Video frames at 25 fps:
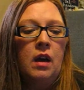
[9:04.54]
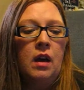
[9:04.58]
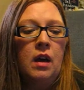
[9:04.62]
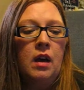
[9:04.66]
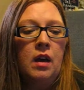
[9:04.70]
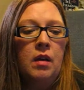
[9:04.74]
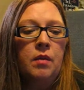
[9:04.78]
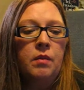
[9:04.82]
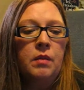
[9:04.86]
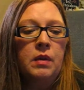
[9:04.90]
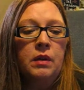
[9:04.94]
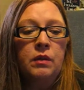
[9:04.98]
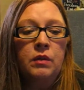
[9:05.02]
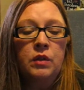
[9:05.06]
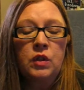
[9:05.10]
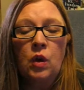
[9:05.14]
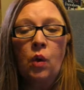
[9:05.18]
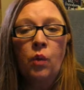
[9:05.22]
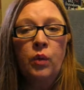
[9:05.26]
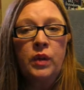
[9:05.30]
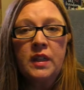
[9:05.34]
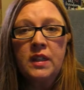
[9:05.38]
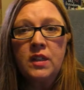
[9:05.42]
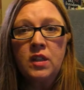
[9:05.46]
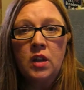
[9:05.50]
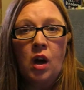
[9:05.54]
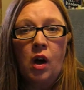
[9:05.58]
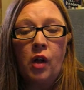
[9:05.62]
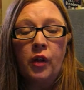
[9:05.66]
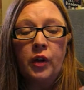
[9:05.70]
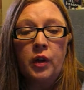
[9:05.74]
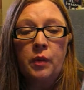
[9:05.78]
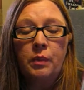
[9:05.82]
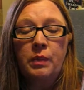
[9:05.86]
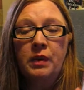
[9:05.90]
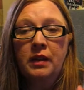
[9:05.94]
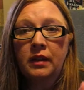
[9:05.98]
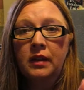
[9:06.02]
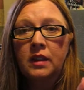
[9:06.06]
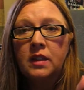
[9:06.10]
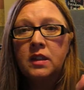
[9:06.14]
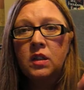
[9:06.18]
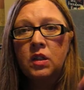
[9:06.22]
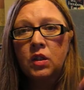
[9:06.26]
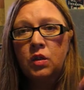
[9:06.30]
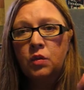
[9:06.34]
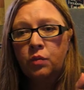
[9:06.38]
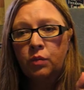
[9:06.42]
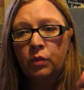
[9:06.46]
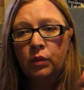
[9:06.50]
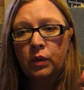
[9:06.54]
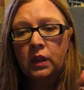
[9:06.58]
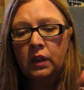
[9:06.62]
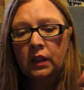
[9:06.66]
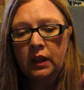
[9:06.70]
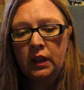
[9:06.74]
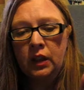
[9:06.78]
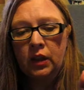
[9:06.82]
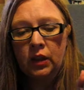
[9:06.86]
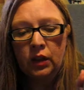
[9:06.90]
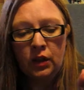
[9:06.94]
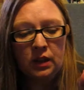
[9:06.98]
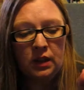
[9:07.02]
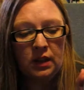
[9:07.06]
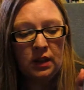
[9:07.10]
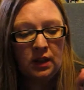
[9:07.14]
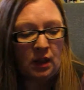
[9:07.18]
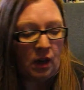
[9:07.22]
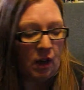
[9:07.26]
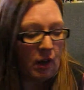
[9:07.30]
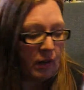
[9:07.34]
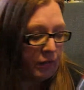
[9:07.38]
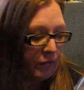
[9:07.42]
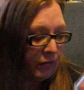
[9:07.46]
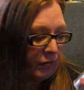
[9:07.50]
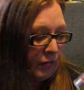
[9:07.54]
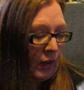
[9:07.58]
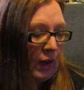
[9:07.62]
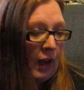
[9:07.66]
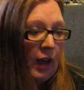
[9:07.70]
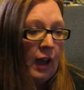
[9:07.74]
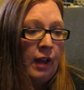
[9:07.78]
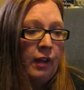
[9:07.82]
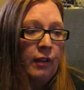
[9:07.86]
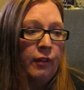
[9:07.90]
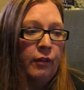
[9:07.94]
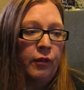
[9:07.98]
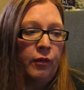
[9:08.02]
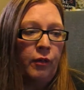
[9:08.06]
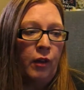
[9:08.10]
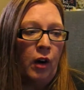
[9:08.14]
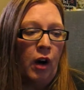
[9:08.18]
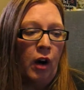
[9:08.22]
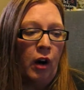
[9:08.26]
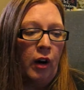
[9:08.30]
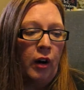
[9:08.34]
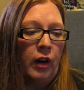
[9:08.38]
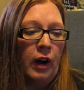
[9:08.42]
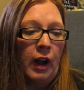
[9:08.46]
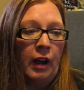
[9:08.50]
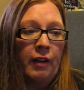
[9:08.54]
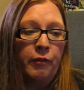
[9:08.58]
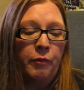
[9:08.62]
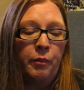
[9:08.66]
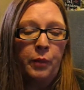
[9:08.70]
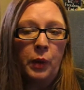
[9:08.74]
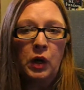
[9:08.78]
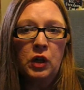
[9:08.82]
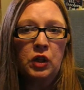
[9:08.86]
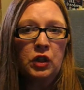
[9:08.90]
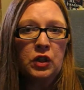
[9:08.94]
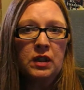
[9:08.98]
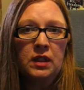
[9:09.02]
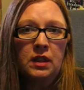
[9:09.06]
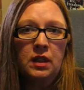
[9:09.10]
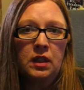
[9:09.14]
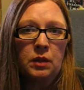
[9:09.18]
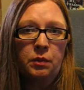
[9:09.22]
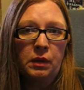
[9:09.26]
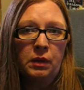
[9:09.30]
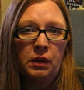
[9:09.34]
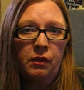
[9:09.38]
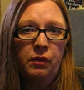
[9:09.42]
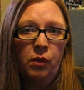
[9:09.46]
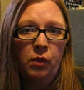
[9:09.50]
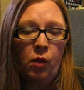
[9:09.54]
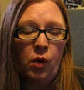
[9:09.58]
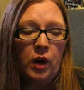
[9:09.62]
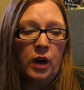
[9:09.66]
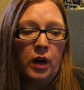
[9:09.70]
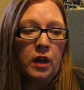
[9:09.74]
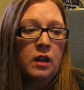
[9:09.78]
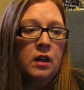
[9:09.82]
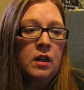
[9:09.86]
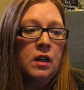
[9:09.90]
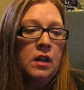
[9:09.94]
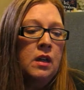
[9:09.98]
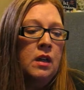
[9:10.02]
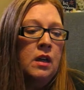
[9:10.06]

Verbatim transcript: Um, it was only a dollar, but this is really good stuff. I've are, I've purchased this before.